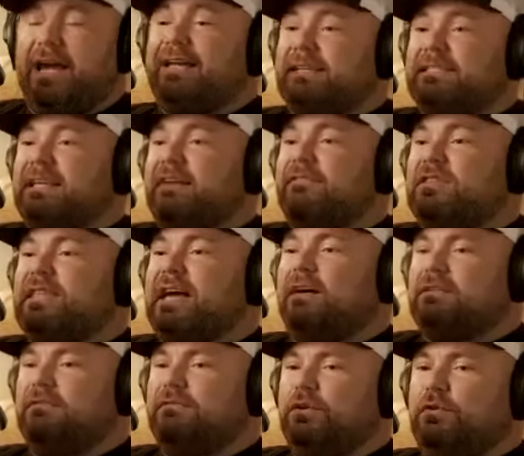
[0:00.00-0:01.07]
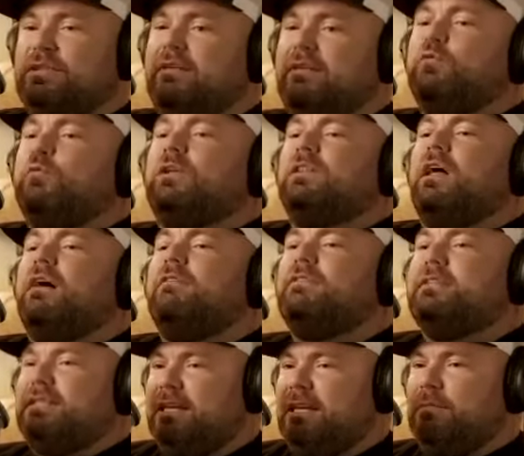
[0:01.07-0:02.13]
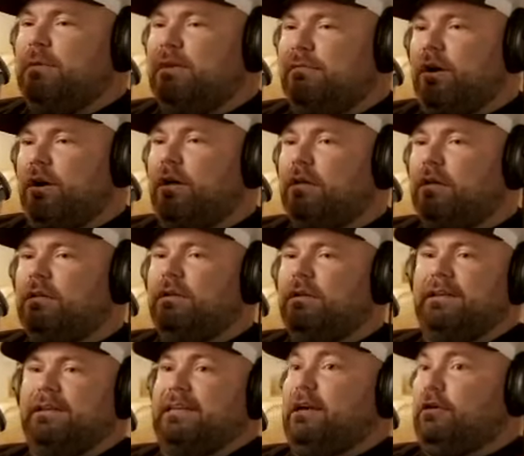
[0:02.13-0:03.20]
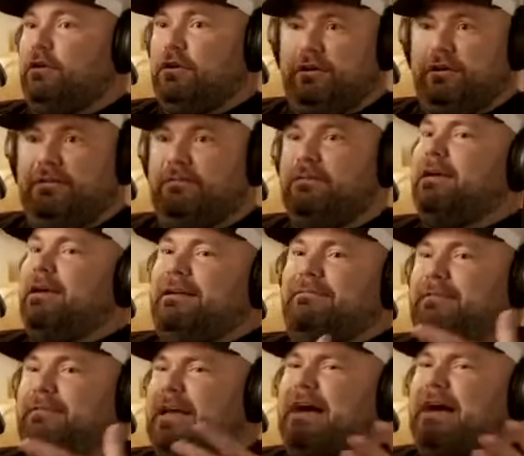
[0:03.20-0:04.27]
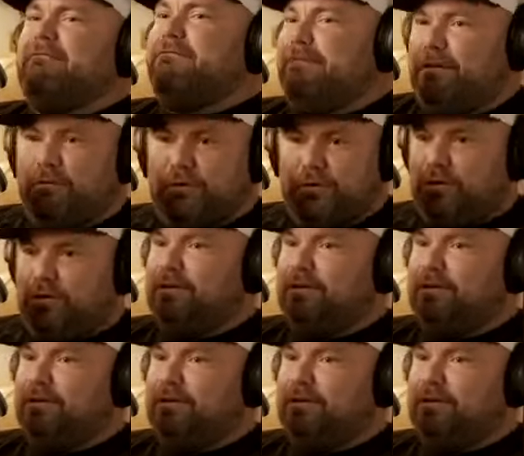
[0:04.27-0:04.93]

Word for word: like 7,000 views. Everyone loved seeing me fall and get yeah. hurt and have failure